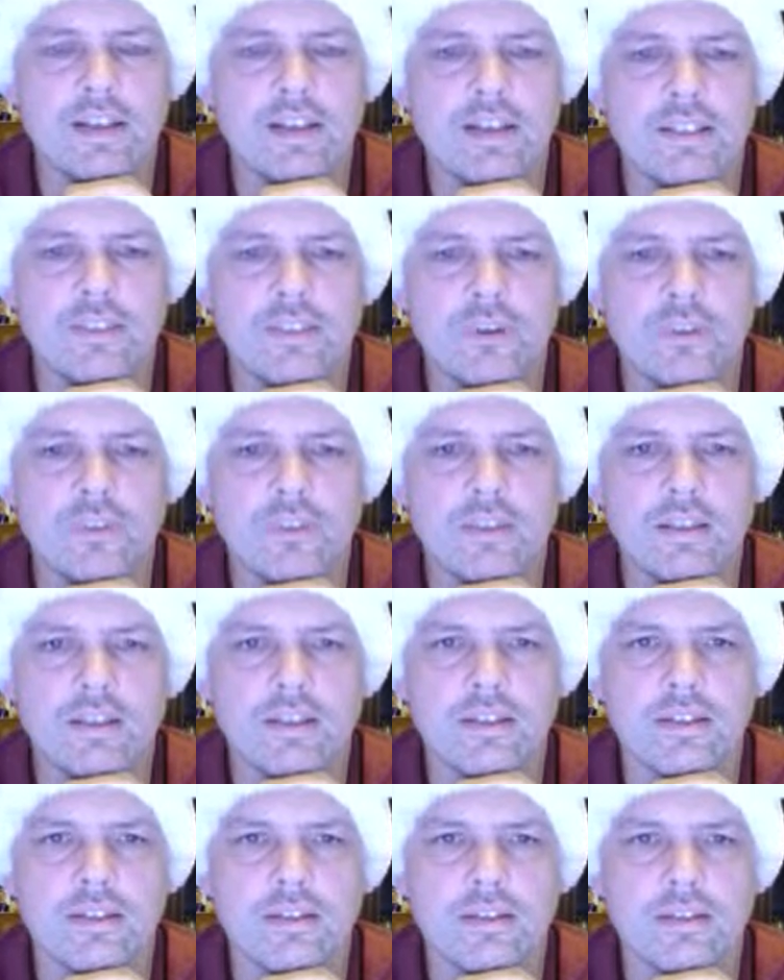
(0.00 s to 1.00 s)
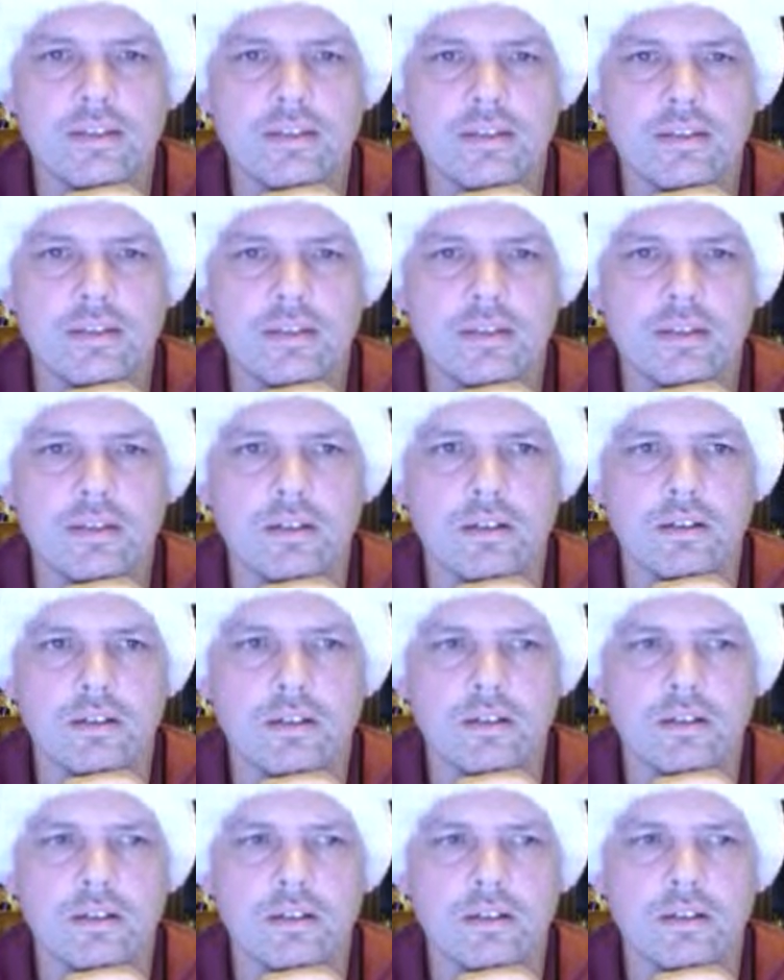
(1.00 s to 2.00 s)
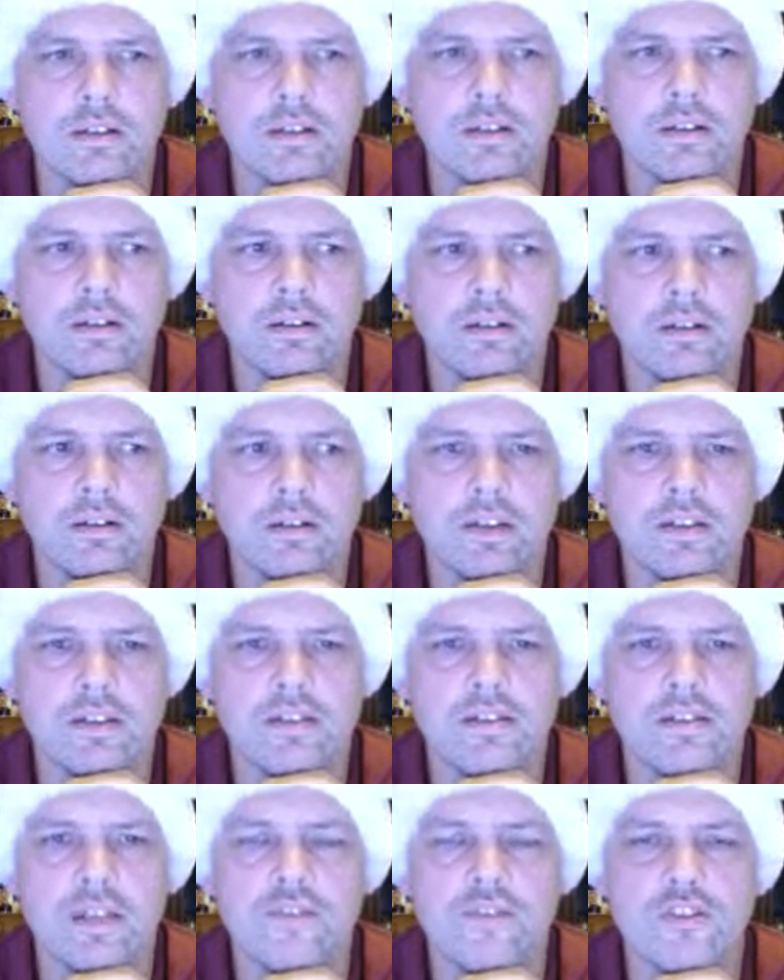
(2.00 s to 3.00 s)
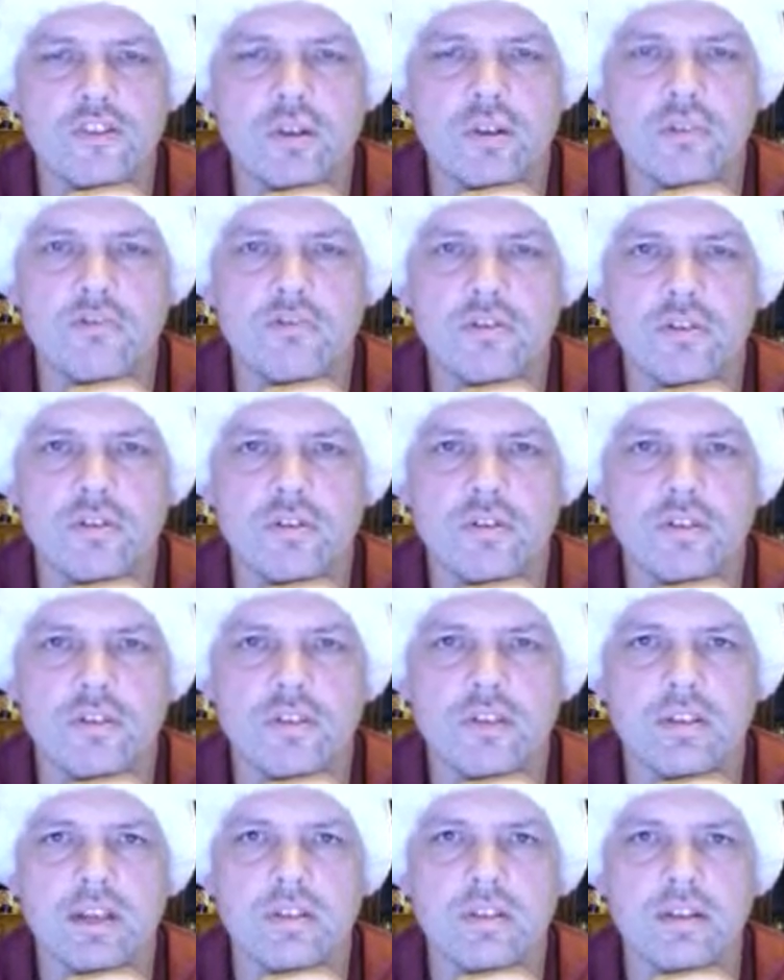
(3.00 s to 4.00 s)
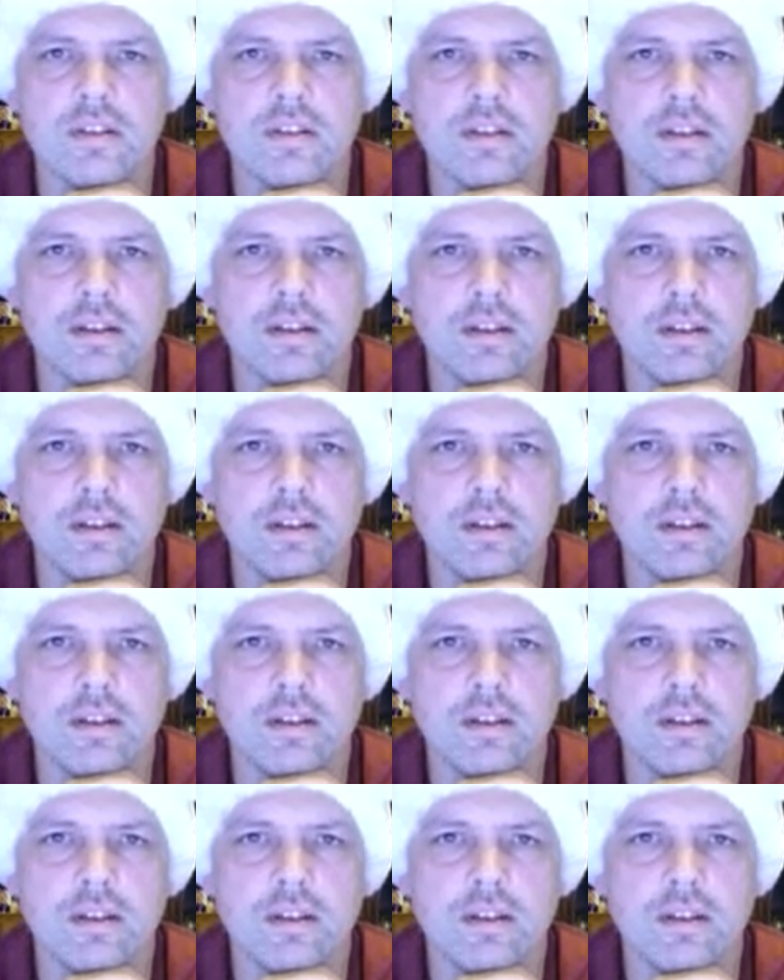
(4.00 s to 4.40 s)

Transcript: don't think it's a safe assumption to say that